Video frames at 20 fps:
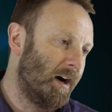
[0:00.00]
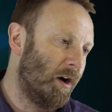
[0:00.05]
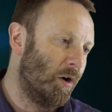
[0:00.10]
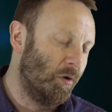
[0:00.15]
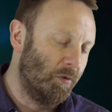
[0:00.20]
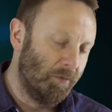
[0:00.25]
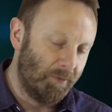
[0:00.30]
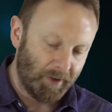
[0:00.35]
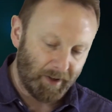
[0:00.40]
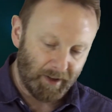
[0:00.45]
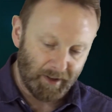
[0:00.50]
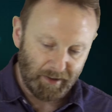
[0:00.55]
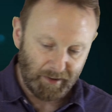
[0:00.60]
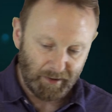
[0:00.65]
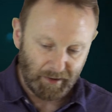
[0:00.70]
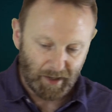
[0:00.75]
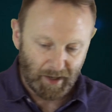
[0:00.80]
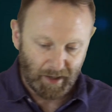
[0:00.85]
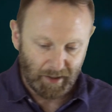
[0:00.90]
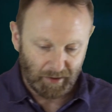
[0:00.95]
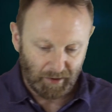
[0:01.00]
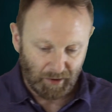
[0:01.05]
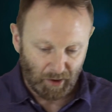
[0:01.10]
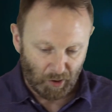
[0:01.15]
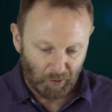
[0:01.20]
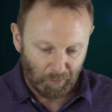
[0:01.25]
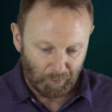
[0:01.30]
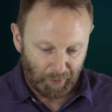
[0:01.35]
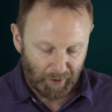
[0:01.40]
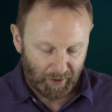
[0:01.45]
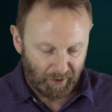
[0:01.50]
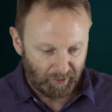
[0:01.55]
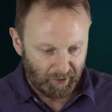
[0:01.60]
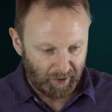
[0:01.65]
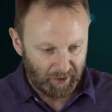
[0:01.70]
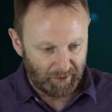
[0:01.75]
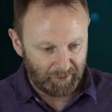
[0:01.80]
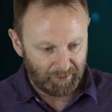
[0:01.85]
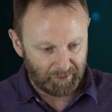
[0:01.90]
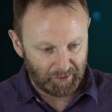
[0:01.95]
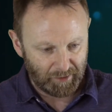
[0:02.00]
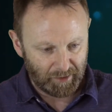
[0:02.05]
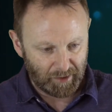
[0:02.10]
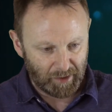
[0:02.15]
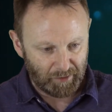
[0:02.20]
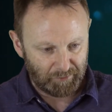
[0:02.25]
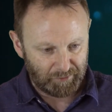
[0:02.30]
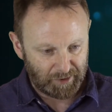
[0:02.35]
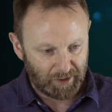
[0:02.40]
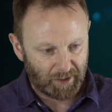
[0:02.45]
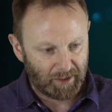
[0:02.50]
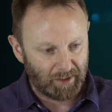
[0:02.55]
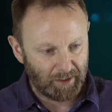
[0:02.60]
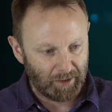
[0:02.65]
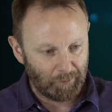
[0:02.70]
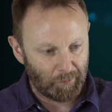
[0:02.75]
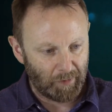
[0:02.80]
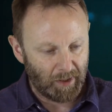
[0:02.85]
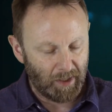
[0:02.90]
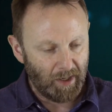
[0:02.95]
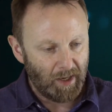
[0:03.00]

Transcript: over long periods of time.